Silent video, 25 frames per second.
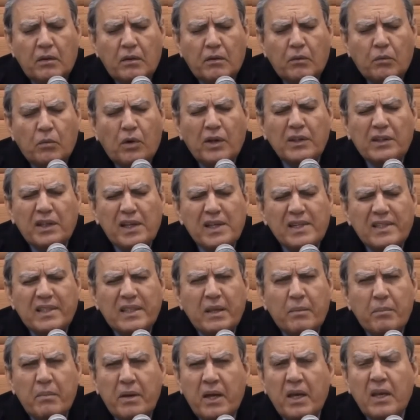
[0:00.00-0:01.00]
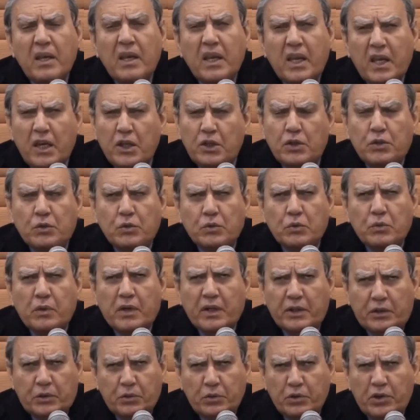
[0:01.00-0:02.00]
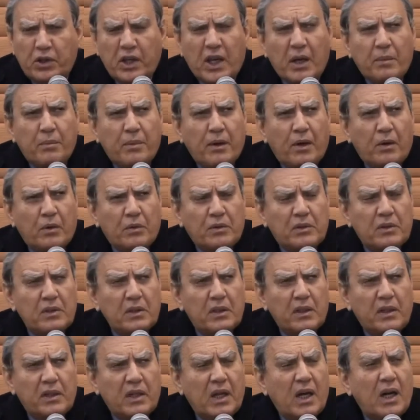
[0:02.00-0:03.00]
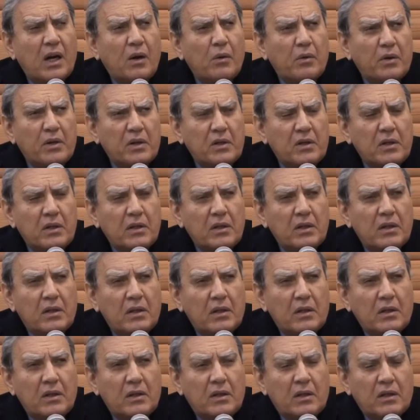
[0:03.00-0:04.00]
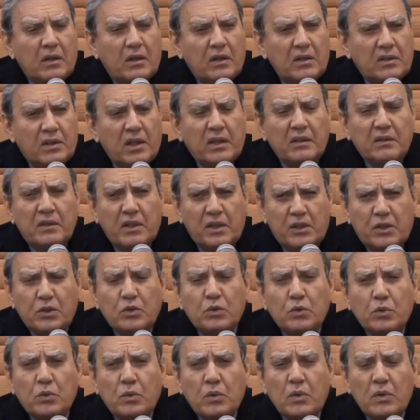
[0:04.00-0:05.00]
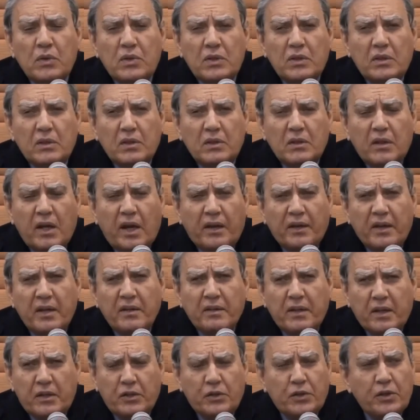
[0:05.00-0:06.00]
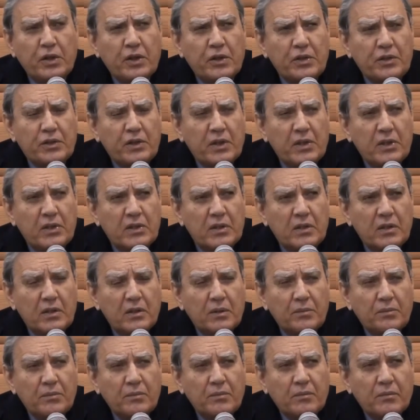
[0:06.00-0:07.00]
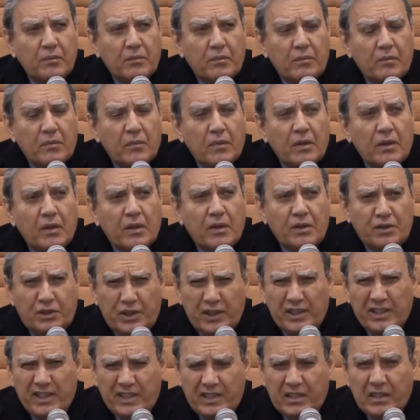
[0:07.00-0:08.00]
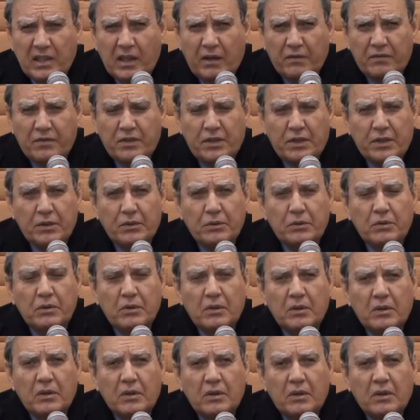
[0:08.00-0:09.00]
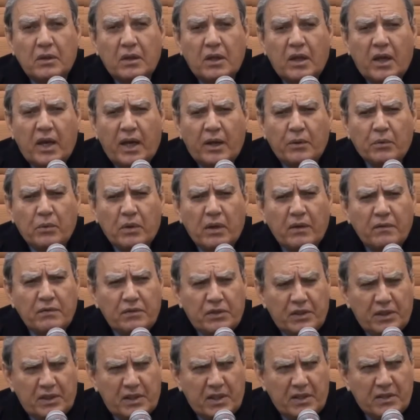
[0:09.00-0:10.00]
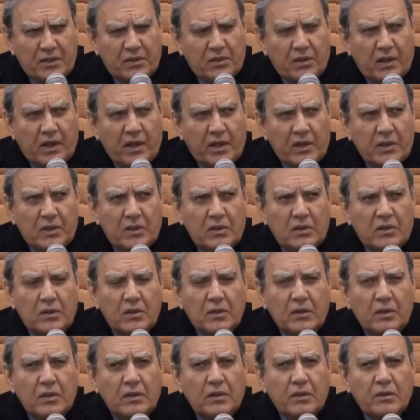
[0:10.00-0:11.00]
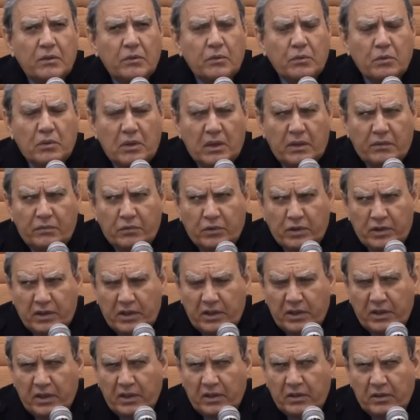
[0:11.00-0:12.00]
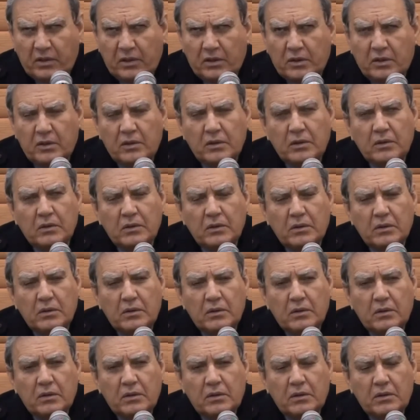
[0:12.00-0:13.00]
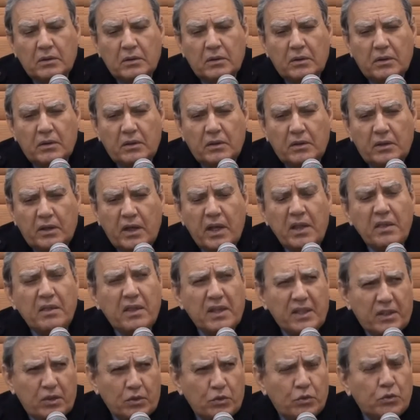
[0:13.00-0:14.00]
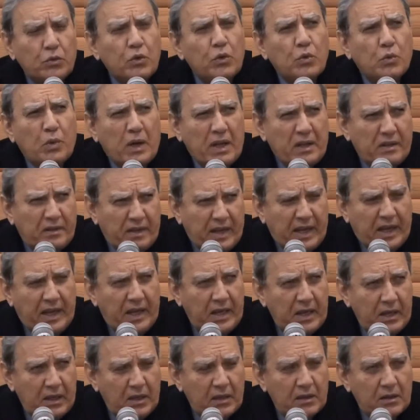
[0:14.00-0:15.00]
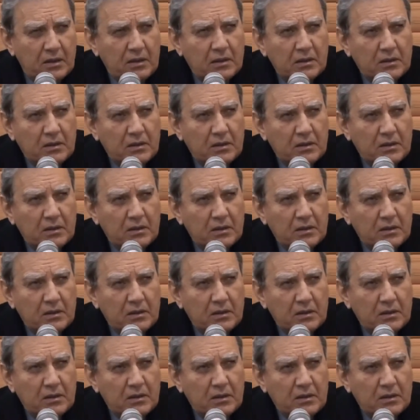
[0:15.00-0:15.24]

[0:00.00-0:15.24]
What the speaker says: what is the main issue we're talking about in our Sunday schools and in the churches? Jesus loves you, and we love Jesus Christ, we love one another. In the school one day,